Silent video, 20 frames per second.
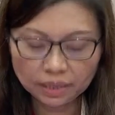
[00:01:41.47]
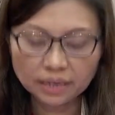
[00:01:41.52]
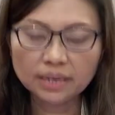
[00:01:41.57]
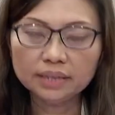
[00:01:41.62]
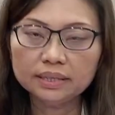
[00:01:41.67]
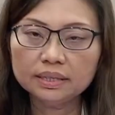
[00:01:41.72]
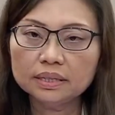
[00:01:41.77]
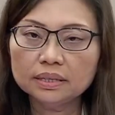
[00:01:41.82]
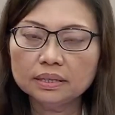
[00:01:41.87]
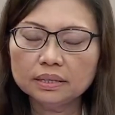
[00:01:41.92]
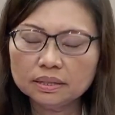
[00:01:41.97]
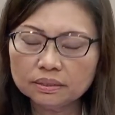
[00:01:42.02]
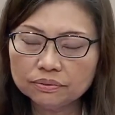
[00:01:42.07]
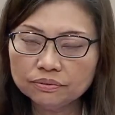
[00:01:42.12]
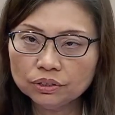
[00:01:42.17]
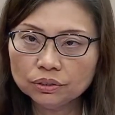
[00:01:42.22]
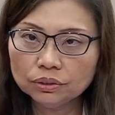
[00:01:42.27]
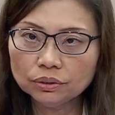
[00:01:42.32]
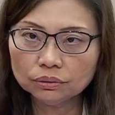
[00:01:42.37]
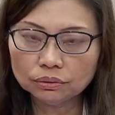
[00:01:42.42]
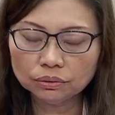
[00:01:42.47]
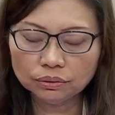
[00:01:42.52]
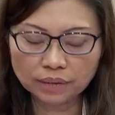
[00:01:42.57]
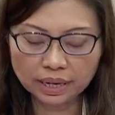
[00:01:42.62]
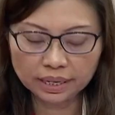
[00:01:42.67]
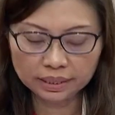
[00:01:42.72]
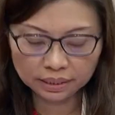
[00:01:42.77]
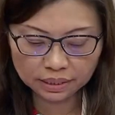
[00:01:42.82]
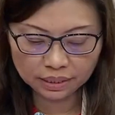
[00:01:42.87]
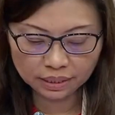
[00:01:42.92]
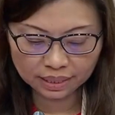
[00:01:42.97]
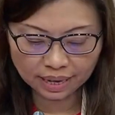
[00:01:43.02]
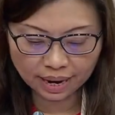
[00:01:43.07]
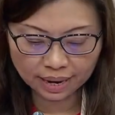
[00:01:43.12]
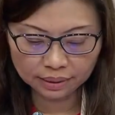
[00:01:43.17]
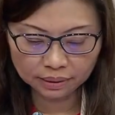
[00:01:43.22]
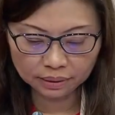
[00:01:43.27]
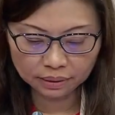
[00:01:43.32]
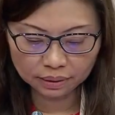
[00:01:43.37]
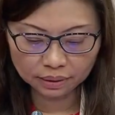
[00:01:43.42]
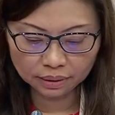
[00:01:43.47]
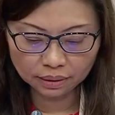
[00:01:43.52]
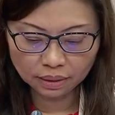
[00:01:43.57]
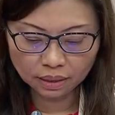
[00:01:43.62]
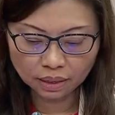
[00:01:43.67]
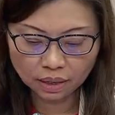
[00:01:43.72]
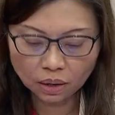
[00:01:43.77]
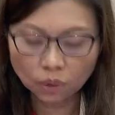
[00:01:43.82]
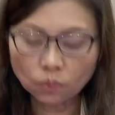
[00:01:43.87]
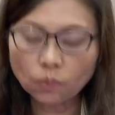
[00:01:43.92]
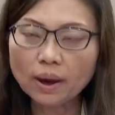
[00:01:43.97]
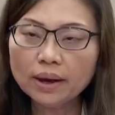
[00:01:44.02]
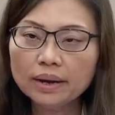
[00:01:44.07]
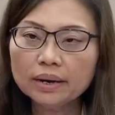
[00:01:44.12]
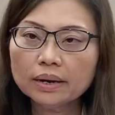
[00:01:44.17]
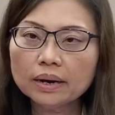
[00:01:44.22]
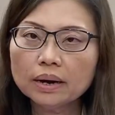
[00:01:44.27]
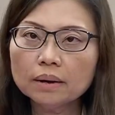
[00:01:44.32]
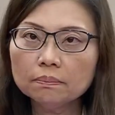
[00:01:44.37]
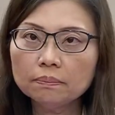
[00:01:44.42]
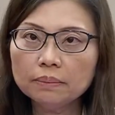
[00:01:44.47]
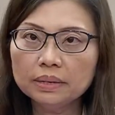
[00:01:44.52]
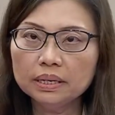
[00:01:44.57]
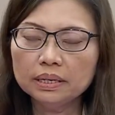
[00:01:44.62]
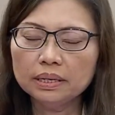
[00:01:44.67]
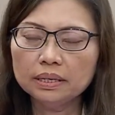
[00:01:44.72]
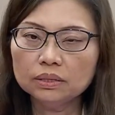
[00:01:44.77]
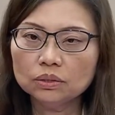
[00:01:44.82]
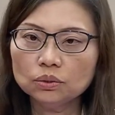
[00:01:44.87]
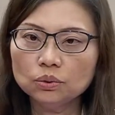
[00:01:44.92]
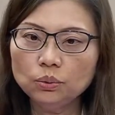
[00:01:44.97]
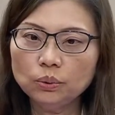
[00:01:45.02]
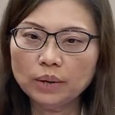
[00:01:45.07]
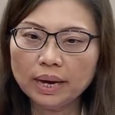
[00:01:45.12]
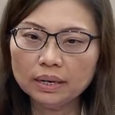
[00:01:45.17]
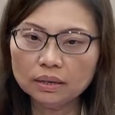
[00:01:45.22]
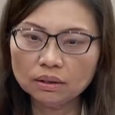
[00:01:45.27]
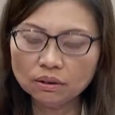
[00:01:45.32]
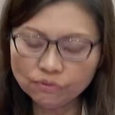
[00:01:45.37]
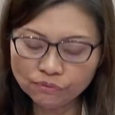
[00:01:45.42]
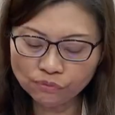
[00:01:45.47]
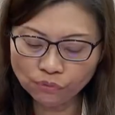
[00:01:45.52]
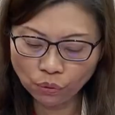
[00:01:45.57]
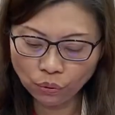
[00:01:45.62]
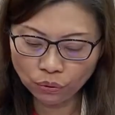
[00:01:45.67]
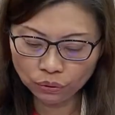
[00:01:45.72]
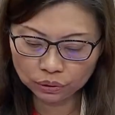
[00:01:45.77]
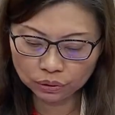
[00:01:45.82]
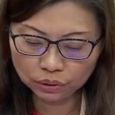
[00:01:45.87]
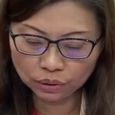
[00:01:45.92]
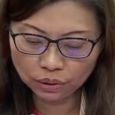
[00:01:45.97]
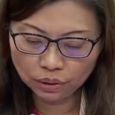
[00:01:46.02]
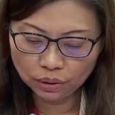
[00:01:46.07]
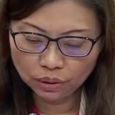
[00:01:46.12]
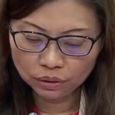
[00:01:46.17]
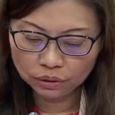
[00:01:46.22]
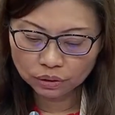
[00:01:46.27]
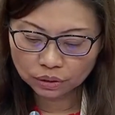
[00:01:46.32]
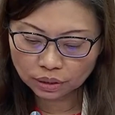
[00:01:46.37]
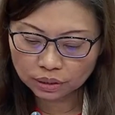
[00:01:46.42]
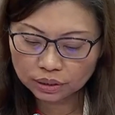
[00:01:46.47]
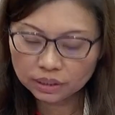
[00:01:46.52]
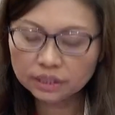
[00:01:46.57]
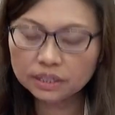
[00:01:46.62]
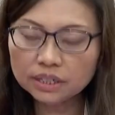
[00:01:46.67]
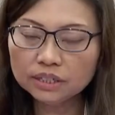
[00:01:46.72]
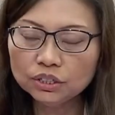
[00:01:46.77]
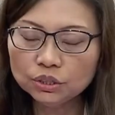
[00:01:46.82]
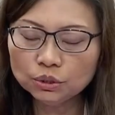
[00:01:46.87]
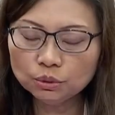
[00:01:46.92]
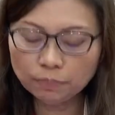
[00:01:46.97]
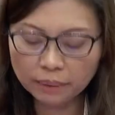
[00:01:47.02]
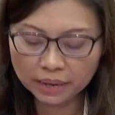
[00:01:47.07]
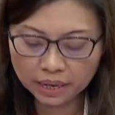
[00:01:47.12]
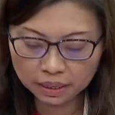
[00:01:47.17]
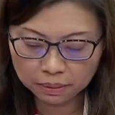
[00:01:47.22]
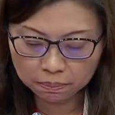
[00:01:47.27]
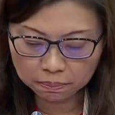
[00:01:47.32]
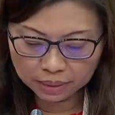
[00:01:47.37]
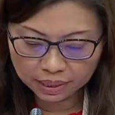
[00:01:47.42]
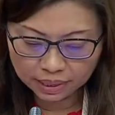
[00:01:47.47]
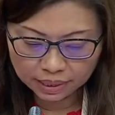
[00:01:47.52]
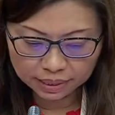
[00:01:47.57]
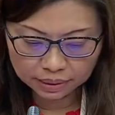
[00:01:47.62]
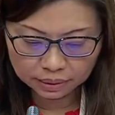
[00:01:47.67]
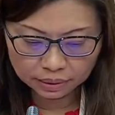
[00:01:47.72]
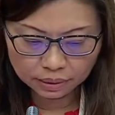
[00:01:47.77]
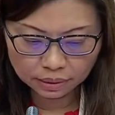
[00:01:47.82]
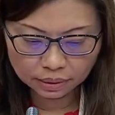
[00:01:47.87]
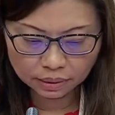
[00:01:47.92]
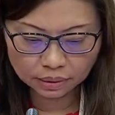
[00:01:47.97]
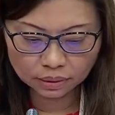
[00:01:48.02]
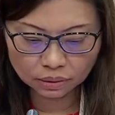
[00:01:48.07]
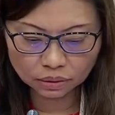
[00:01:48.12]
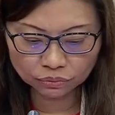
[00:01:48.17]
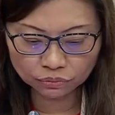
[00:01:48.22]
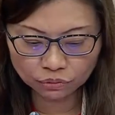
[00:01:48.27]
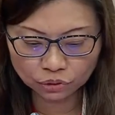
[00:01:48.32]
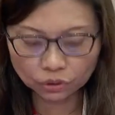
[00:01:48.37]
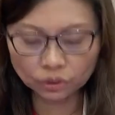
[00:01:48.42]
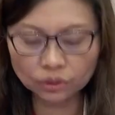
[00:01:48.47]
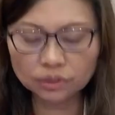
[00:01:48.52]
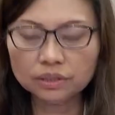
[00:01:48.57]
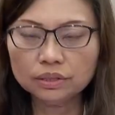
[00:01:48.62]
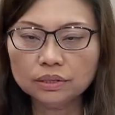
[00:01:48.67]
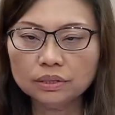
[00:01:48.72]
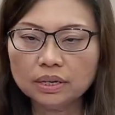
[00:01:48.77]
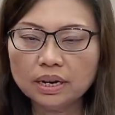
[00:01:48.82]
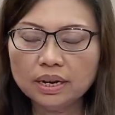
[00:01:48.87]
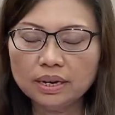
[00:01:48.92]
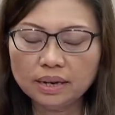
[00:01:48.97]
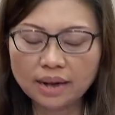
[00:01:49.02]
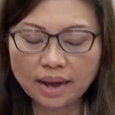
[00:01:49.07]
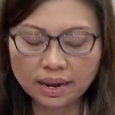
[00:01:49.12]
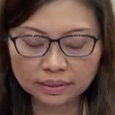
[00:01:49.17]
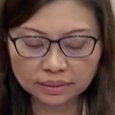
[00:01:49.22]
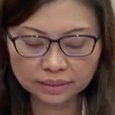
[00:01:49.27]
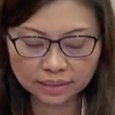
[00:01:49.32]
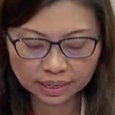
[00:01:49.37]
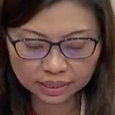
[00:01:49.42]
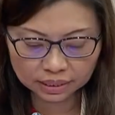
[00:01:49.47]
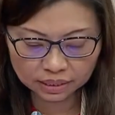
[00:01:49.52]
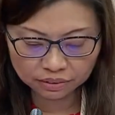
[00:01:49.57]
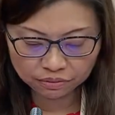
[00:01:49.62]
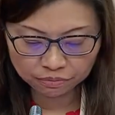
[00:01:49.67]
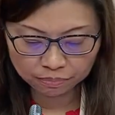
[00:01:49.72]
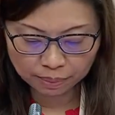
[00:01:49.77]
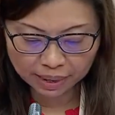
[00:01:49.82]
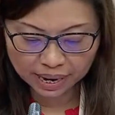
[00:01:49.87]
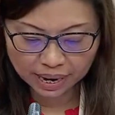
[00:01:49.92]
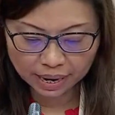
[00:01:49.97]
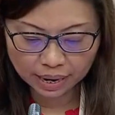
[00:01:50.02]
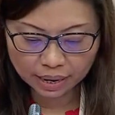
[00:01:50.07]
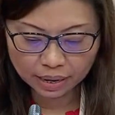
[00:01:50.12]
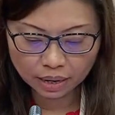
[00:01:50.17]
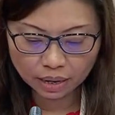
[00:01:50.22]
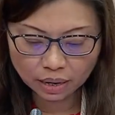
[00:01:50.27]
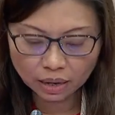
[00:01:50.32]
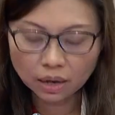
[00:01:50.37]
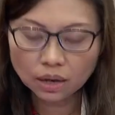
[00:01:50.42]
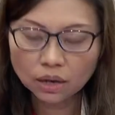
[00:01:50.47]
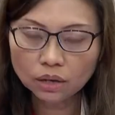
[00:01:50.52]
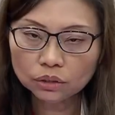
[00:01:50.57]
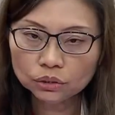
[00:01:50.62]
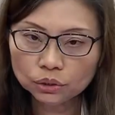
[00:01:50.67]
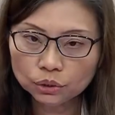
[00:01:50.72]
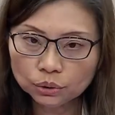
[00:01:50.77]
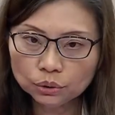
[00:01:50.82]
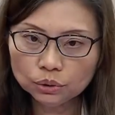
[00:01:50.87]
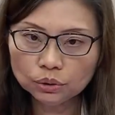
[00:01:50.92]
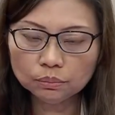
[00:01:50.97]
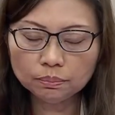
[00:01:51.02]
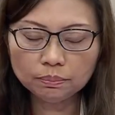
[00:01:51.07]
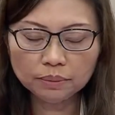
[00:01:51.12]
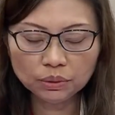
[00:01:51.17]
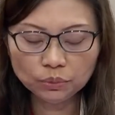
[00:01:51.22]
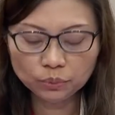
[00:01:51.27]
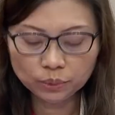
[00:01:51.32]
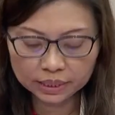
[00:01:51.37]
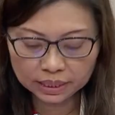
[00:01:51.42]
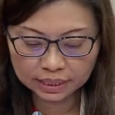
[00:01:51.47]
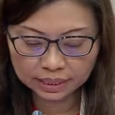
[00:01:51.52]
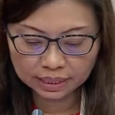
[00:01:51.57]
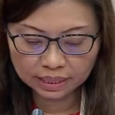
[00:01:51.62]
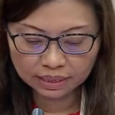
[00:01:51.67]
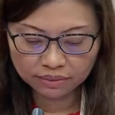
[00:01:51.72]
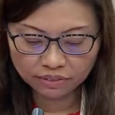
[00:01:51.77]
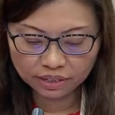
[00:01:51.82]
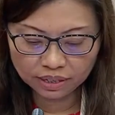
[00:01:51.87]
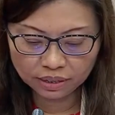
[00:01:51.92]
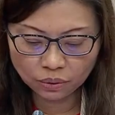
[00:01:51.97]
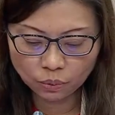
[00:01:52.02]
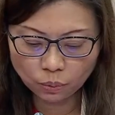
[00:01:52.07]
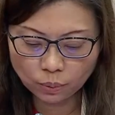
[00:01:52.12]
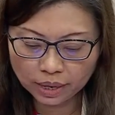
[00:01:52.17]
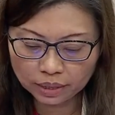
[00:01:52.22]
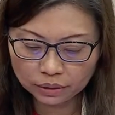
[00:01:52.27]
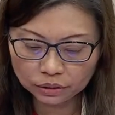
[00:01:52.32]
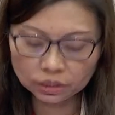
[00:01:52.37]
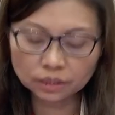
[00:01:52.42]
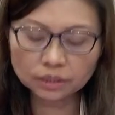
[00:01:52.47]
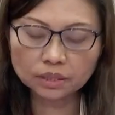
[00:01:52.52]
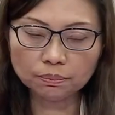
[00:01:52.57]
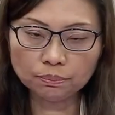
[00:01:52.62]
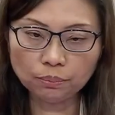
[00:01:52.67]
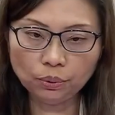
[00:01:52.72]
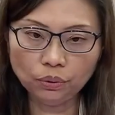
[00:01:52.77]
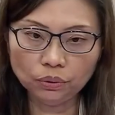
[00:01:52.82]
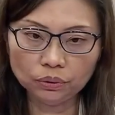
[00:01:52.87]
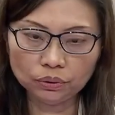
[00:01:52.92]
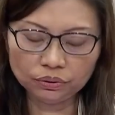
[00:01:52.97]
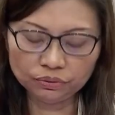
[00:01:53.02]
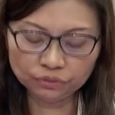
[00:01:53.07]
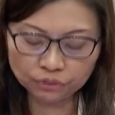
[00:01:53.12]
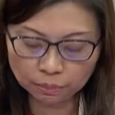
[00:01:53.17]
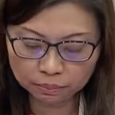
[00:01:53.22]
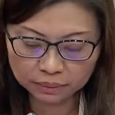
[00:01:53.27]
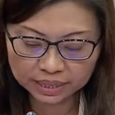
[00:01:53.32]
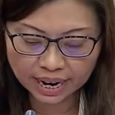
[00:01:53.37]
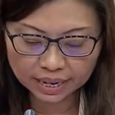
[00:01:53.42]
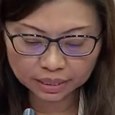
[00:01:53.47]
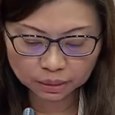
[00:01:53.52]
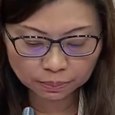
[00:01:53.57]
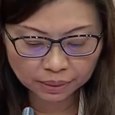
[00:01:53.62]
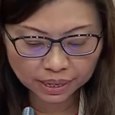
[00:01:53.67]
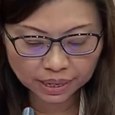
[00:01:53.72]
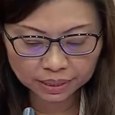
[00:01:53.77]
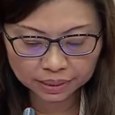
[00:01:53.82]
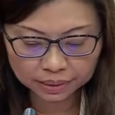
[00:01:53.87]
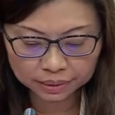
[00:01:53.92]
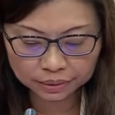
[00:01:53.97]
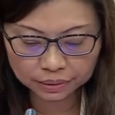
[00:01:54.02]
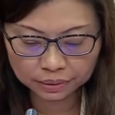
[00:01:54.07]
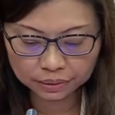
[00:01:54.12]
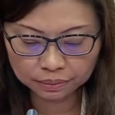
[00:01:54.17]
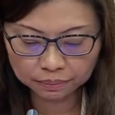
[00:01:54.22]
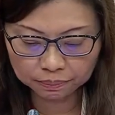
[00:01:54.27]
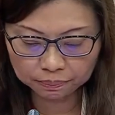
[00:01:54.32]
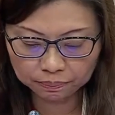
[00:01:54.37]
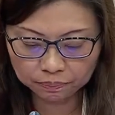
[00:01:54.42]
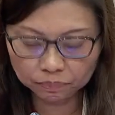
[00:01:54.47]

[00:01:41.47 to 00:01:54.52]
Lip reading: It is difficult to understand why companies who can afford to continue paying millions of dollars in executive pay should be receiving wage support from taxpayers.